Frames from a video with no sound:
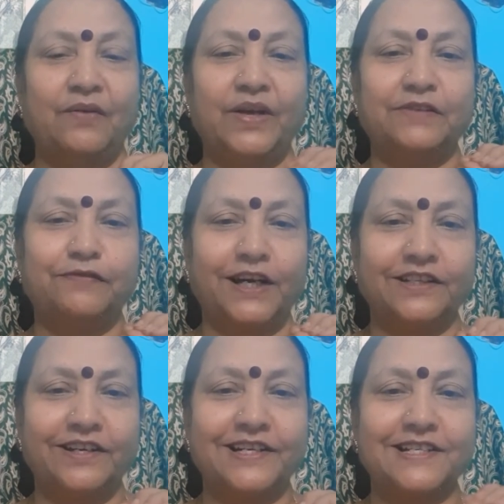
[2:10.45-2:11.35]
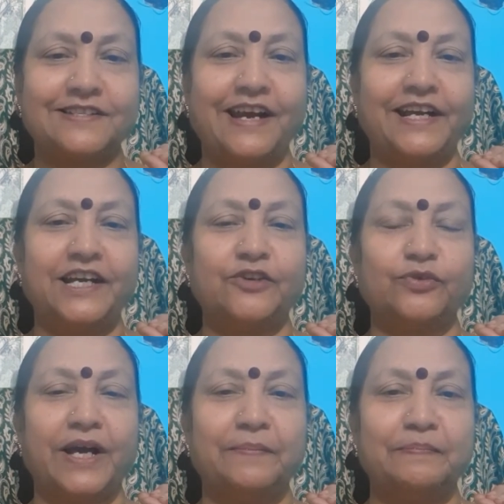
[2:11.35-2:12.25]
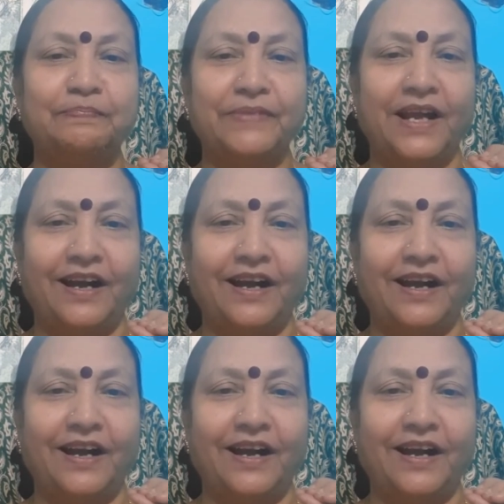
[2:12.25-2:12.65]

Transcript: when father does Reiki to them